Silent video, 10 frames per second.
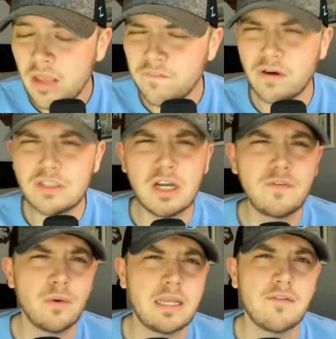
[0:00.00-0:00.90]
First
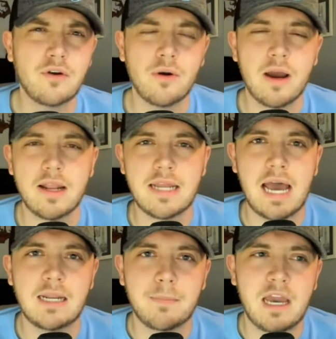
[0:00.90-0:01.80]
off, you want to give credit to
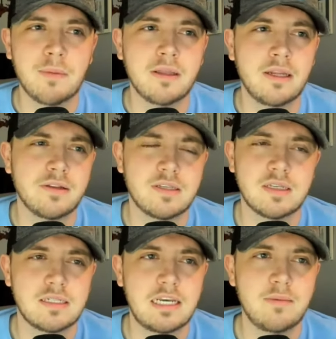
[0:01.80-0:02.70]
Alabama. You know, this
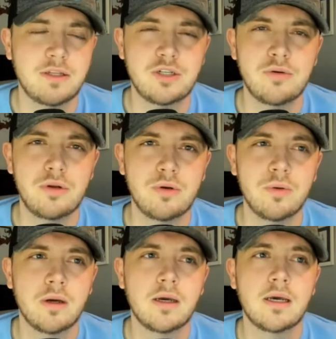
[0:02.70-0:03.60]
is a team that you
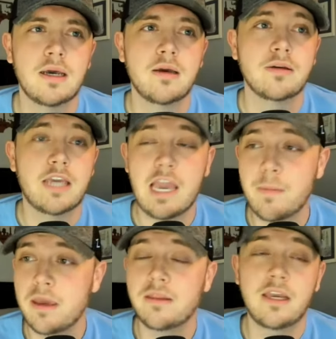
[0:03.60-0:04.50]
knew
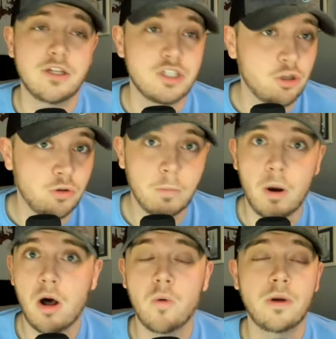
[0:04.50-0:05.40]
came in. They could shoot the
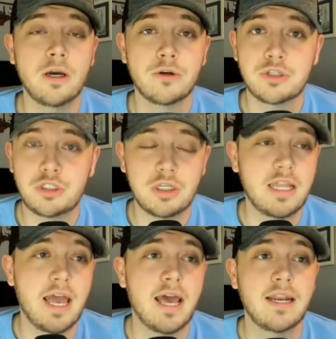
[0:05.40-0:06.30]
ball. We understood
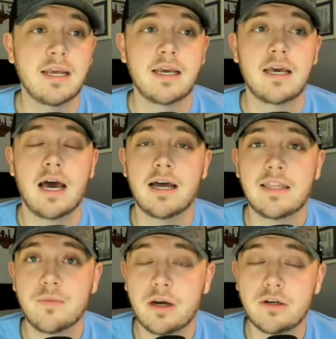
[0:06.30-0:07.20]
that.
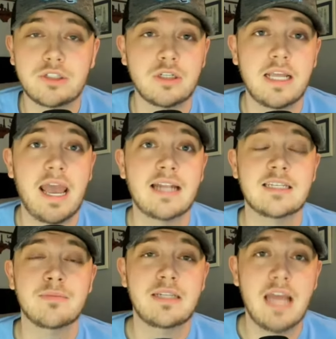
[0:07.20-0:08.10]
We understood they had
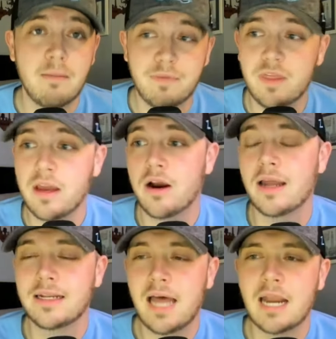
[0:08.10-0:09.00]
some depth there.
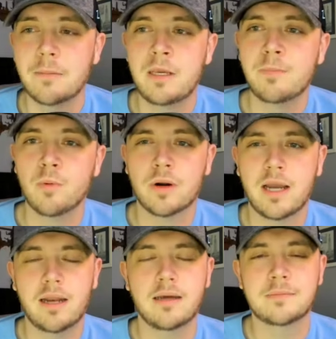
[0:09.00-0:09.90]
A lot of people were
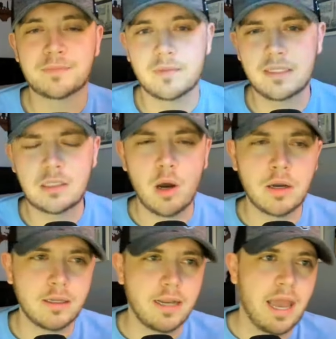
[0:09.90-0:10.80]
kind of
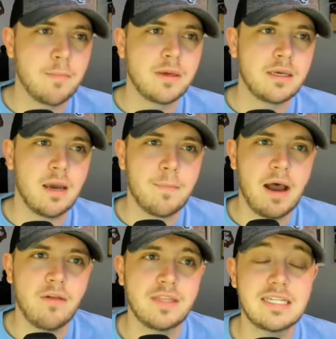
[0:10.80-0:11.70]
talking at me
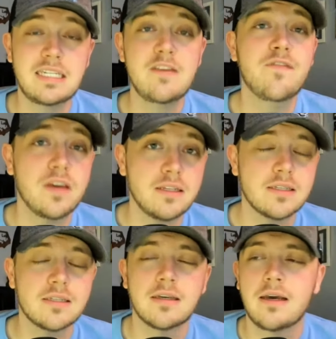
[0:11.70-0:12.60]
about the
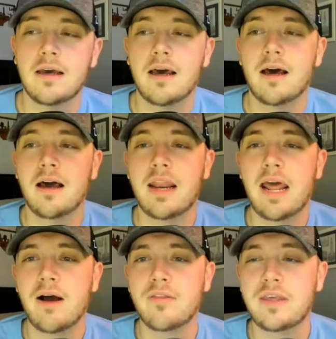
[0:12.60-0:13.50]
defense and
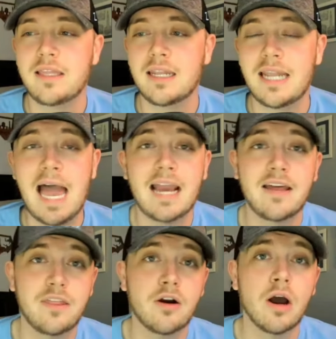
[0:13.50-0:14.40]
how the
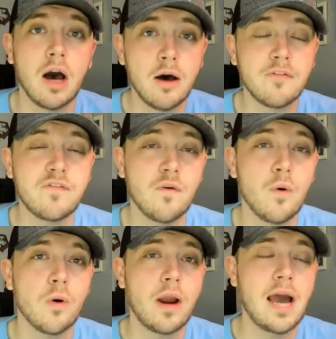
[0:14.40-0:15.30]
lack thereof
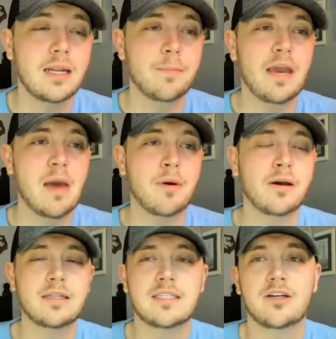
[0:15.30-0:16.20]
for Alabama,
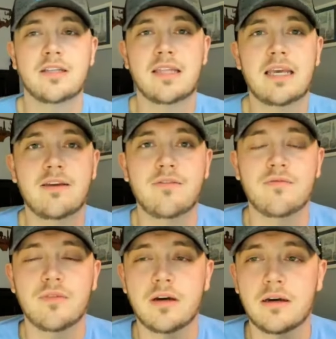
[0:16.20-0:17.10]
considering that they've
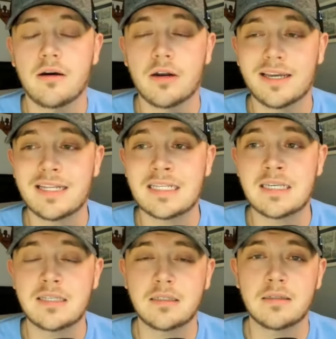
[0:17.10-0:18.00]
on a
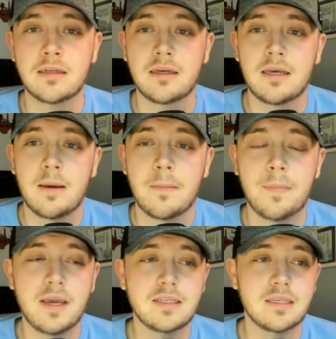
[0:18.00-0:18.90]
consistent
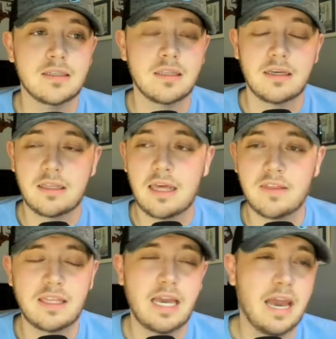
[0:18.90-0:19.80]
basis, they
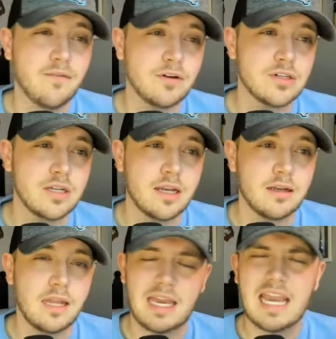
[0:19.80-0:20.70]
averaged at
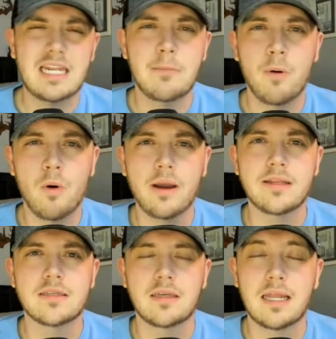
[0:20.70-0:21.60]
like 80
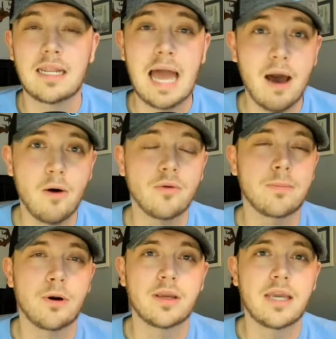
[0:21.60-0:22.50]
points
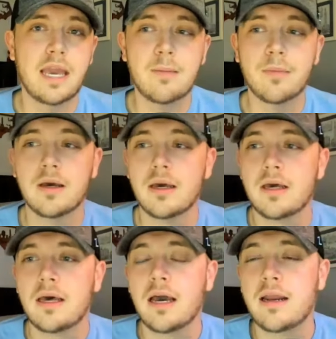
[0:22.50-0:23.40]
allowed per game.
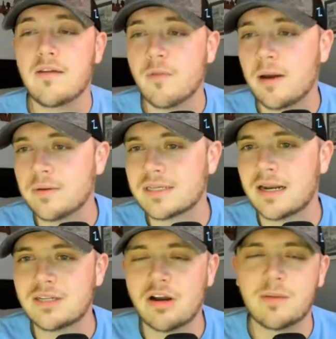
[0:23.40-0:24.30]
And everybody was
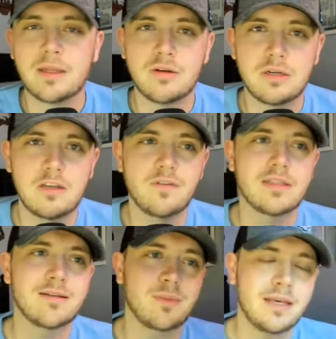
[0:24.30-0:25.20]
kind of talking about their
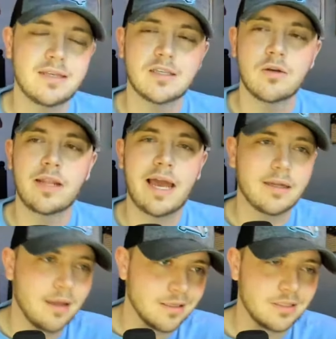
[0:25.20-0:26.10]
defense it being so
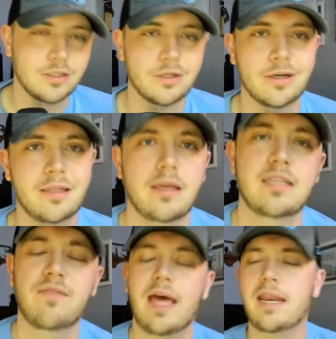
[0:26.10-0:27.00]
lackluster and
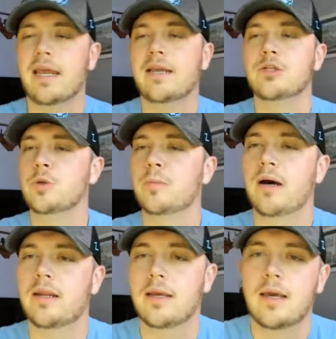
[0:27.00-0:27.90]
things of that nature. But